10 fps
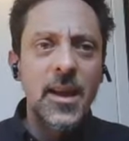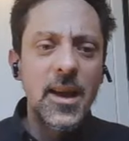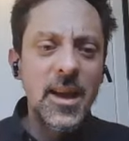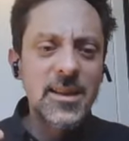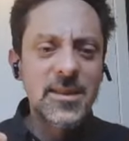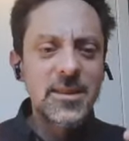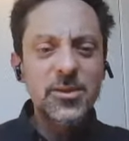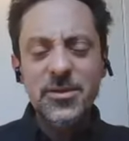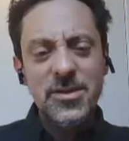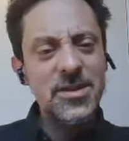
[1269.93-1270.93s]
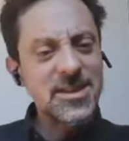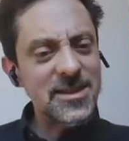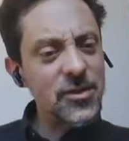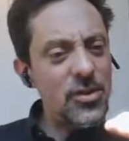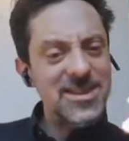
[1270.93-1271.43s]
And you're just
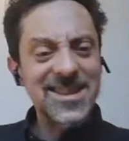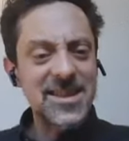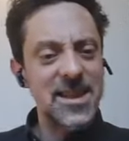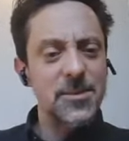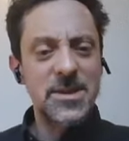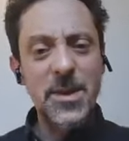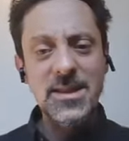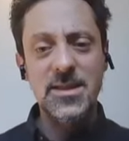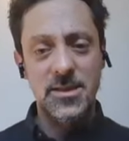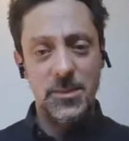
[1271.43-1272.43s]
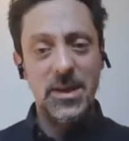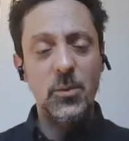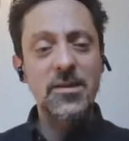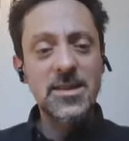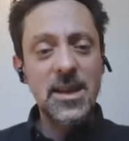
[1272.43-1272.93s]
not in the same space as me.
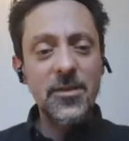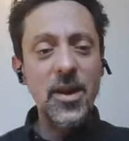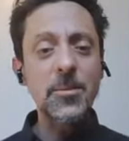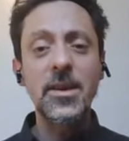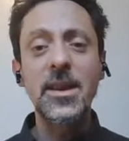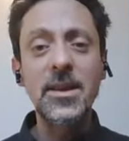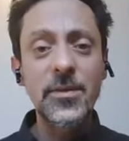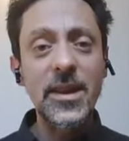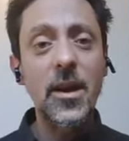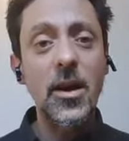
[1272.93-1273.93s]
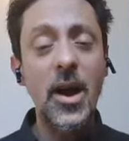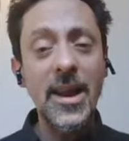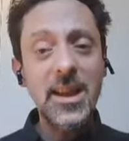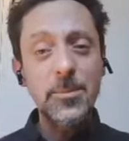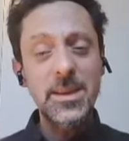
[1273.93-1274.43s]
Whereas if I'm in VR,
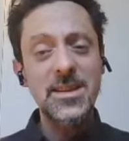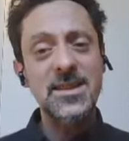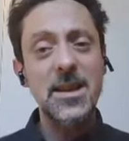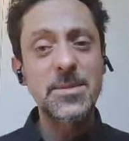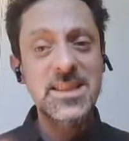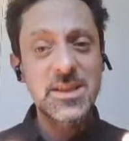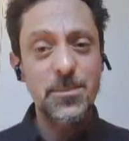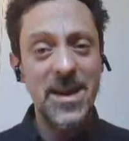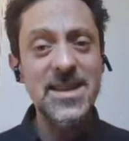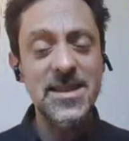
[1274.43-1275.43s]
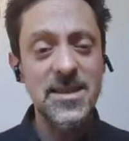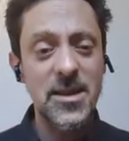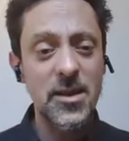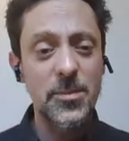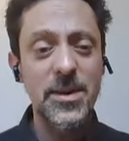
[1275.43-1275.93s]
I can be in the same space as
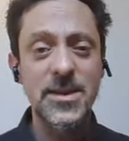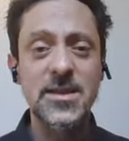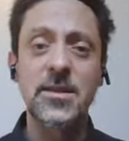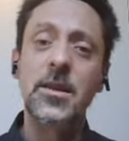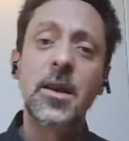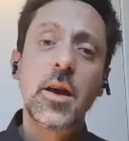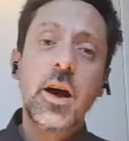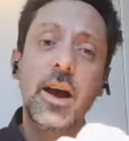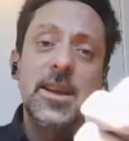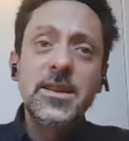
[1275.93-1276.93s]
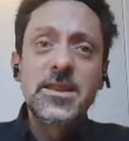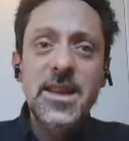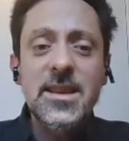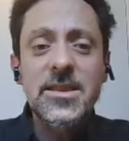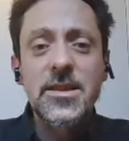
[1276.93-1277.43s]
another person. I could
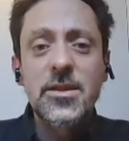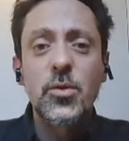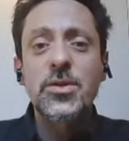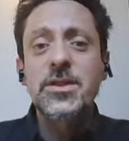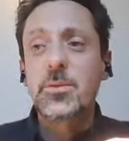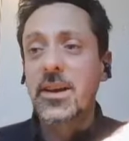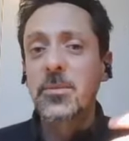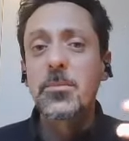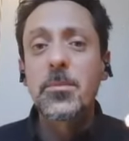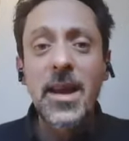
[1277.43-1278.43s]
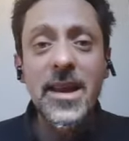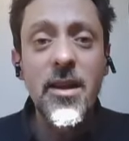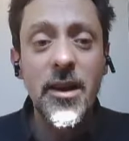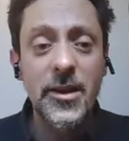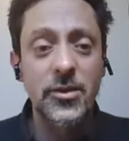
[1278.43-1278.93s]
gesture towards you. I can
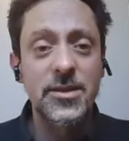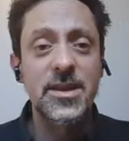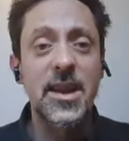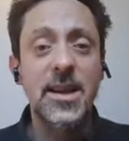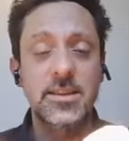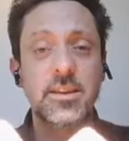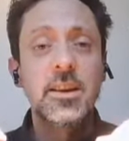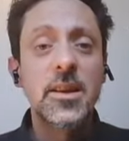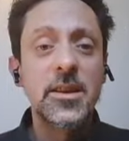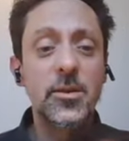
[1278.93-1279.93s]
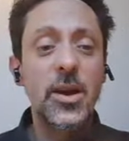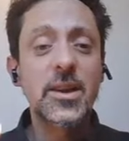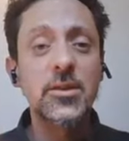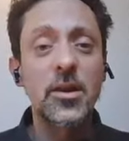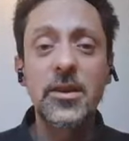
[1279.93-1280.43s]
make eye contact. I
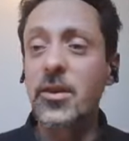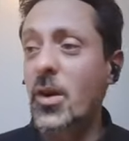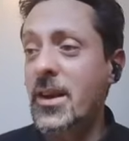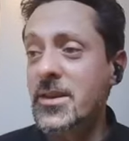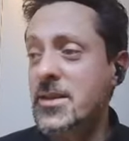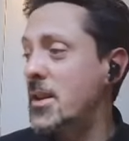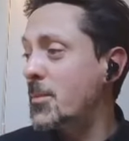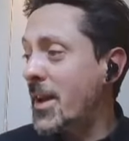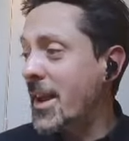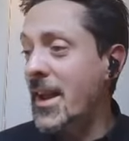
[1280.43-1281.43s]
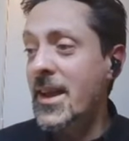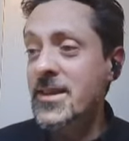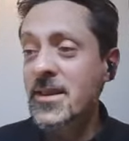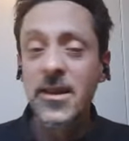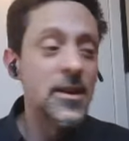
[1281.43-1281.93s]
can turn my head